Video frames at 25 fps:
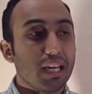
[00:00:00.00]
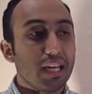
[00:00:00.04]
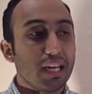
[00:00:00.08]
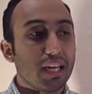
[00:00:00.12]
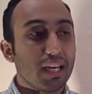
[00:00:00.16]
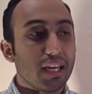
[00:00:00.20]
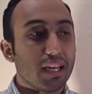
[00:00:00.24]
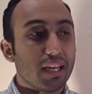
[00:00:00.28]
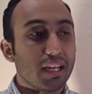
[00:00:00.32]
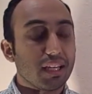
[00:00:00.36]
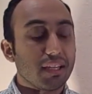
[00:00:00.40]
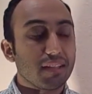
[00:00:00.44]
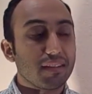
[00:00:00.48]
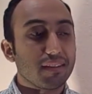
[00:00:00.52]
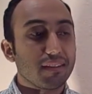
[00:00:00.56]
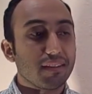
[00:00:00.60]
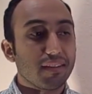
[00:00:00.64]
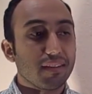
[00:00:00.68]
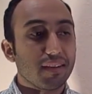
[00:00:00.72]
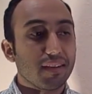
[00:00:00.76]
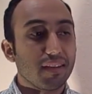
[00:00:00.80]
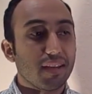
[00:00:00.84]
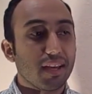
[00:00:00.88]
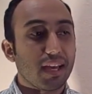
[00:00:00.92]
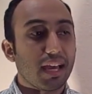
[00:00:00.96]
and
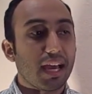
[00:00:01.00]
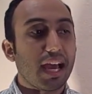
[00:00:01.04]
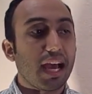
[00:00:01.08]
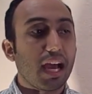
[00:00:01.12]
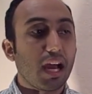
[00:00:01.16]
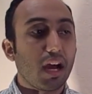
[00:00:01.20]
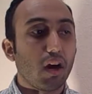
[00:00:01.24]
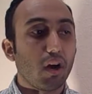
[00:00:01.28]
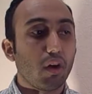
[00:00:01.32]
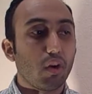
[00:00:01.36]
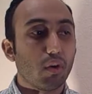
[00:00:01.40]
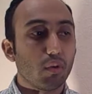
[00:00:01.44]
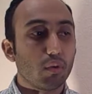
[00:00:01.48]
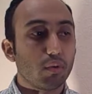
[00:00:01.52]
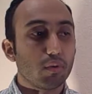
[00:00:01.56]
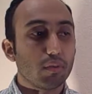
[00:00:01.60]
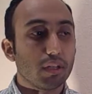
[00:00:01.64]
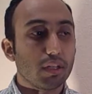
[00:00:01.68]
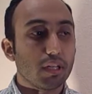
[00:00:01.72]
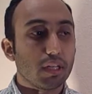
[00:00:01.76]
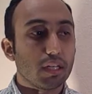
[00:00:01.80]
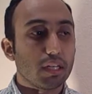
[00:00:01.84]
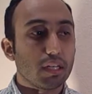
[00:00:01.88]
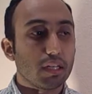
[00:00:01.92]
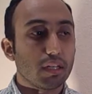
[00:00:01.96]
how
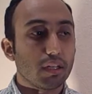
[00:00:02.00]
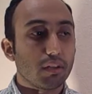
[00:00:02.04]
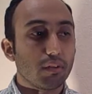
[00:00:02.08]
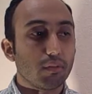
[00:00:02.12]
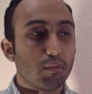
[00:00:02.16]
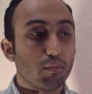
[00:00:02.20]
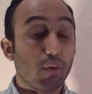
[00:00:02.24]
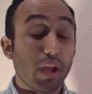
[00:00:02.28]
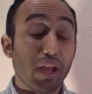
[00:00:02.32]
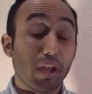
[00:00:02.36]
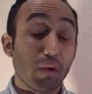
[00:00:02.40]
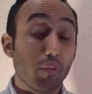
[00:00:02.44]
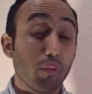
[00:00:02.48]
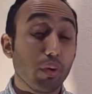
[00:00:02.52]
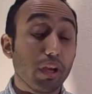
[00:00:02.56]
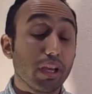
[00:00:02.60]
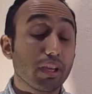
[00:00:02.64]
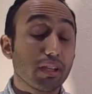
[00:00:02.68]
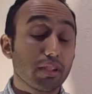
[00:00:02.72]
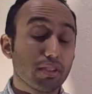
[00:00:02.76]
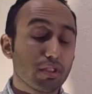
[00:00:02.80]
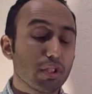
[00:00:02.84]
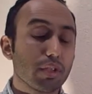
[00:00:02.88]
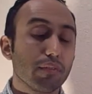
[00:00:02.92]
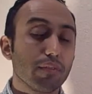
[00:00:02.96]

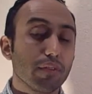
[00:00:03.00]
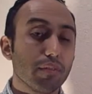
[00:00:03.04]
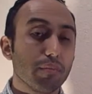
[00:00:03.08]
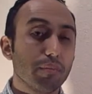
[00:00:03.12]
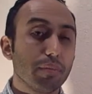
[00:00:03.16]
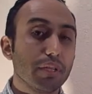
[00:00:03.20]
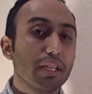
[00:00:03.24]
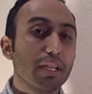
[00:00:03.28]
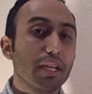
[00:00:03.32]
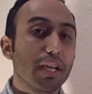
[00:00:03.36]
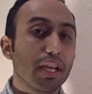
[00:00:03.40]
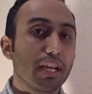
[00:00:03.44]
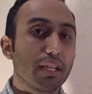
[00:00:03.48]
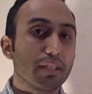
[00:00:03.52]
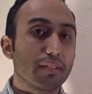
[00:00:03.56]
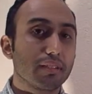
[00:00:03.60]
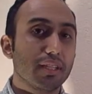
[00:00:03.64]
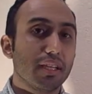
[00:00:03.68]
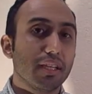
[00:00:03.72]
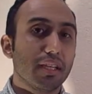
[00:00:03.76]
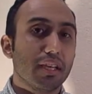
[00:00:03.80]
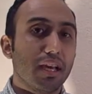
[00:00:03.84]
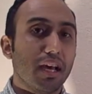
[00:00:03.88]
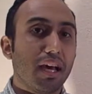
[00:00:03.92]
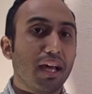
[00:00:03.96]
right-wing conservative media
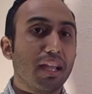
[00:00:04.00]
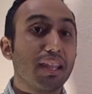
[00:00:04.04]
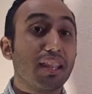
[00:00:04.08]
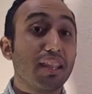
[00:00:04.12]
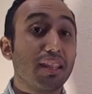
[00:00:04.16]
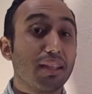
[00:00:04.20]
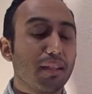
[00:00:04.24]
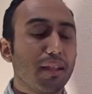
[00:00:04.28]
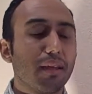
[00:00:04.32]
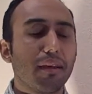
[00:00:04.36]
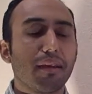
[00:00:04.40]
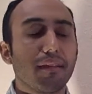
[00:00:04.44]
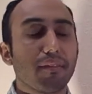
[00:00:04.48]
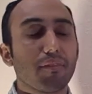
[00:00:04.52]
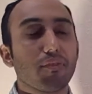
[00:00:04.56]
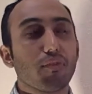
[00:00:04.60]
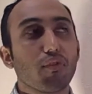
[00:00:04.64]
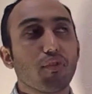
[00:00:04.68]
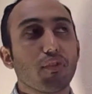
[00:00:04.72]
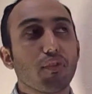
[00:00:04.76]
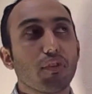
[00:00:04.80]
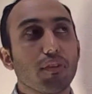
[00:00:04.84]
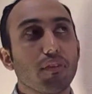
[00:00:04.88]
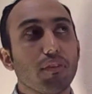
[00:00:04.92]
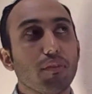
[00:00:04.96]
has
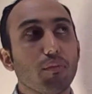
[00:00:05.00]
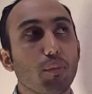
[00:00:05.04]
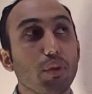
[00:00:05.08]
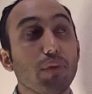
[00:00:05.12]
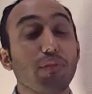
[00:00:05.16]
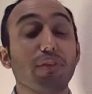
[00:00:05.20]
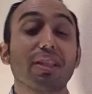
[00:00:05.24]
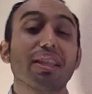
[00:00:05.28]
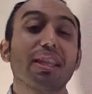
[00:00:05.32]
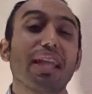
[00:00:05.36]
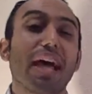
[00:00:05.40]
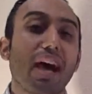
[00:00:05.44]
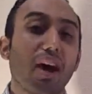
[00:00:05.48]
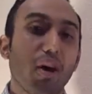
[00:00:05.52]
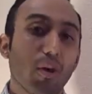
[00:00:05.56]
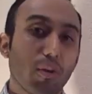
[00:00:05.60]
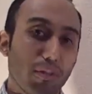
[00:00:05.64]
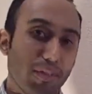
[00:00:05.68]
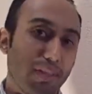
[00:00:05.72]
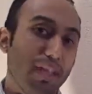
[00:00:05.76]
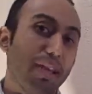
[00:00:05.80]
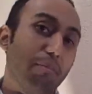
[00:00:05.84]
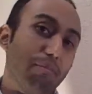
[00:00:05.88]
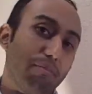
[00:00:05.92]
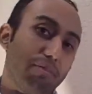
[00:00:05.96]
we've
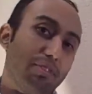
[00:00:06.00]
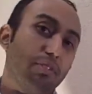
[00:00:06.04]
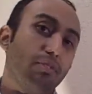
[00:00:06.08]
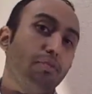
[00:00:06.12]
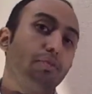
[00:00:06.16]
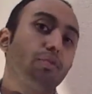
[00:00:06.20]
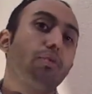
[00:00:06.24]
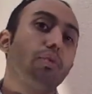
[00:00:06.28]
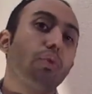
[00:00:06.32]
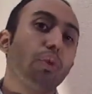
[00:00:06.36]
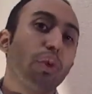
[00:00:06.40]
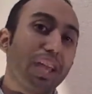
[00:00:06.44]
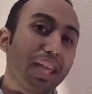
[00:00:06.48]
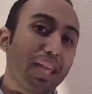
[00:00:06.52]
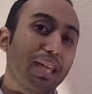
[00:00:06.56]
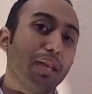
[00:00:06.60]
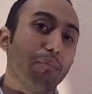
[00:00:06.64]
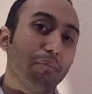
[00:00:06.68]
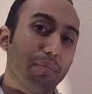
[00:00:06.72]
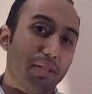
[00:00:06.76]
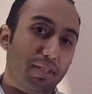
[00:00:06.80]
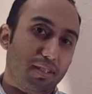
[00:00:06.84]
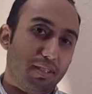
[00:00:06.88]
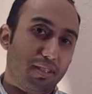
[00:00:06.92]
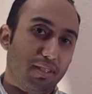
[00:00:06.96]
allowed them to
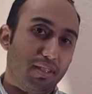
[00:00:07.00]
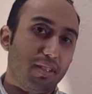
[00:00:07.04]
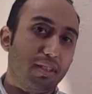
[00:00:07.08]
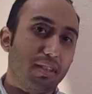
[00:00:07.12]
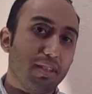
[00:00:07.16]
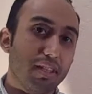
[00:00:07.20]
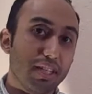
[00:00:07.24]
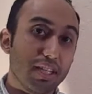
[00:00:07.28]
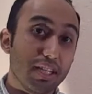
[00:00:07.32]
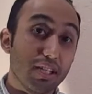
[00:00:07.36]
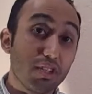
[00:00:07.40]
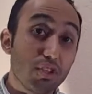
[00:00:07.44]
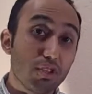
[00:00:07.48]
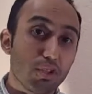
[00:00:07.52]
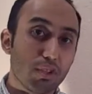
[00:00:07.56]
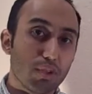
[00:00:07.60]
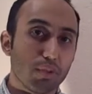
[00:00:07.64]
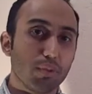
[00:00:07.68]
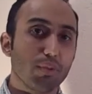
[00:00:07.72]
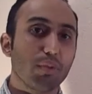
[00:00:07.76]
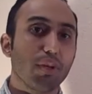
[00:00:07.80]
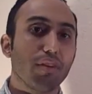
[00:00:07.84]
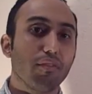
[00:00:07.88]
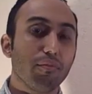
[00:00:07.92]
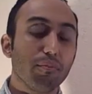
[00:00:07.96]
frame the
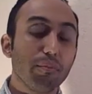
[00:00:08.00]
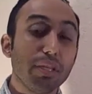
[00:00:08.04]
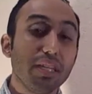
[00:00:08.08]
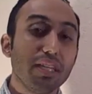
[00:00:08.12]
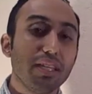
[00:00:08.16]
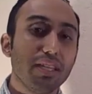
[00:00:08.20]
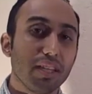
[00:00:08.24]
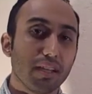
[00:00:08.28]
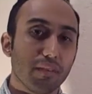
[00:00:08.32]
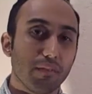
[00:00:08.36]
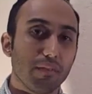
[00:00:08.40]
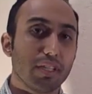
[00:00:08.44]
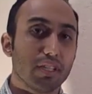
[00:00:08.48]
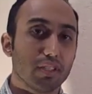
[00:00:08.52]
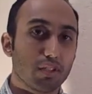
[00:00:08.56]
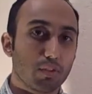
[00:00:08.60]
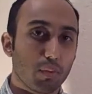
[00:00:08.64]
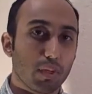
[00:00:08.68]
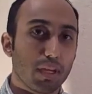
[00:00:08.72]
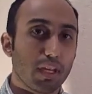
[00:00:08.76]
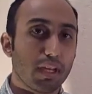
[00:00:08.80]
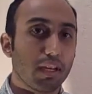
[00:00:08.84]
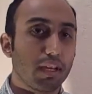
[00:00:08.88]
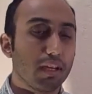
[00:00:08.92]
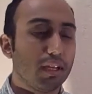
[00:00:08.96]
issue of media in
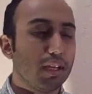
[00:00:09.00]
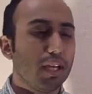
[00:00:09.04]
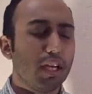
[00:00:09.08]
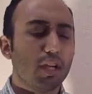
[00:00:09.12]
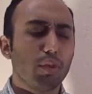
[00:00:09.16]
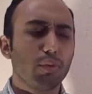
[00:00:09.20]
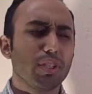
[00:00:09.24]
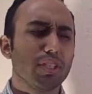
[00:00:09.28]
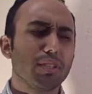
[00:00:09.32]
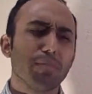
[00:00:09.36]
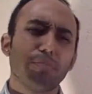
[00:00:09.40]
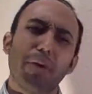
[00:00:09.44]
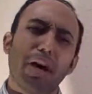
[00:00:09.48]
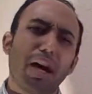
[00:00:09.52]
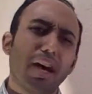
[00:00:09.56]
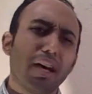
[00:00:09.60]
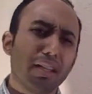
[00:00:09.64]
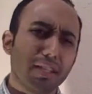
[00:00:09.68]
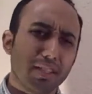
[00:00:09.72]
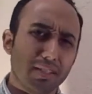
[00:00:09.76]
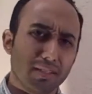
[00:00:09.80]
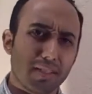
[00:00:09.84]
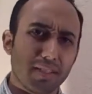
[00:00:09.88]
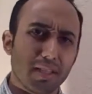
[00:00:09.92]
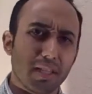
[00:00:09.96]
Venezuela,
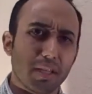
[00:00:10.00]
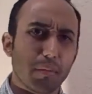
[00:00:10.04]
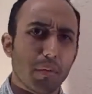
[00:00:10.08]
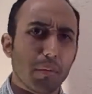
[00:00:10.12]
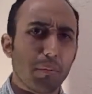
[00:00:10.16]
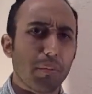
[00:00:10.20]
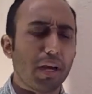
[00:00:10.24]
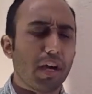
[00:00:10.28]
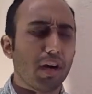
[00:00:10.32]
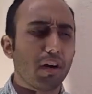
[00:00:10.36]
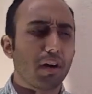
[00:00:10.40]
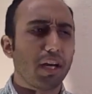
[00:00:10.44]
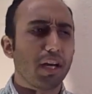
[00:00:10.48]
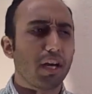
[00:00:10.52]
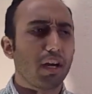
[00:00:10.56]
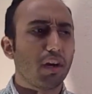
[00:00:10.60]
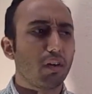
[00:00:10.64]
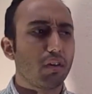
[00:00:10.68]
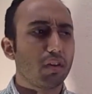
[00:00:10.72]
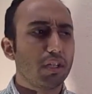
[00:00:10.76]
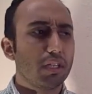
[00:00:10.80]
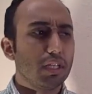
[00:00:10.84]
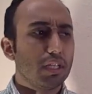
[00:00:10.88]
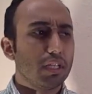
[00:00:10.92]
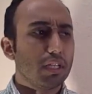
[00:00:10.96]
responding to them about
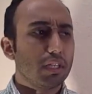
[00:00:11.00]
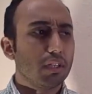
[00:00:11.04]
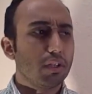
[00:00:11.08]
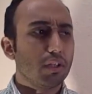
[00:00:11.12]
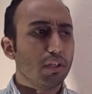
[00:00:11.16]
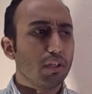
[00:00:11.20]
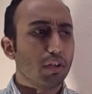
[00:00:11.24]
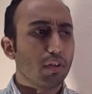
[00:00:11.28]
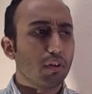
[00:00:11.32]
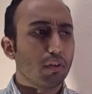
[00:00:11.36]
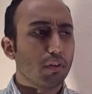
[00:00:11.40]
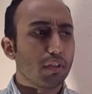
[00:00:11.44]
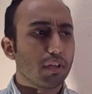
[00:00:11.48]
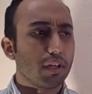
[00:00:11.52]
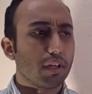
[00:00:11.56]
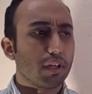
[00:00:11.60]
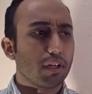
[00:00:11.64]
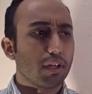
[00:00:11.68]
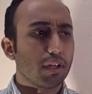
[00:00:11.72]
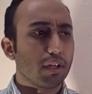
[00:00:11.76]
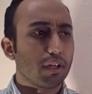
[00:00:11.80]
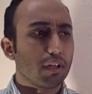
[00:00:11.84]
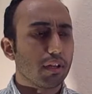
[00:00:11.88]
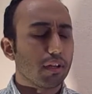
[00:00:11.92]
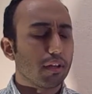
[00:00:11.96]
how, you know,
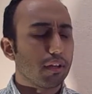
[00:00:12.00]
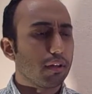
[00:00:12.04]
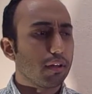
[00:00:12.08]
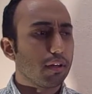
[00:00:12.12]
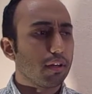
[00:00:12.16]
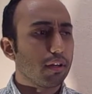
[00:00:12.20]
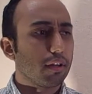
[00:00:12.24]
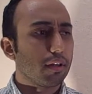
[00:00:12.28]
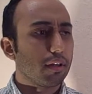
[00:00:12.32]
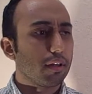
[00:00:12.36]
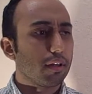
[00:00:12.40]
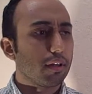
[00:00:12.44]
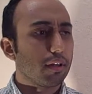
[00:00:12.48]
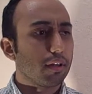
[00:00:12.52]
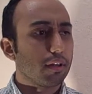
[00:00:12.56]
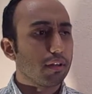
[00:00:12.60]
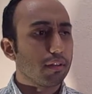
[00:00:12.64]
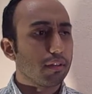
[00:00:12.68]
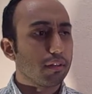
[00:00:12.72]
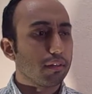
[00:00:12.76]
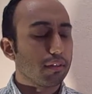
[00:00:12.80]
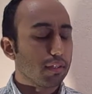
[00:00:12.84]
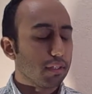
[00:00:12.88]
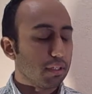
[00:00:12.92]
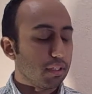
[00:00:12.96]

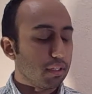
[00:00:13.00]
the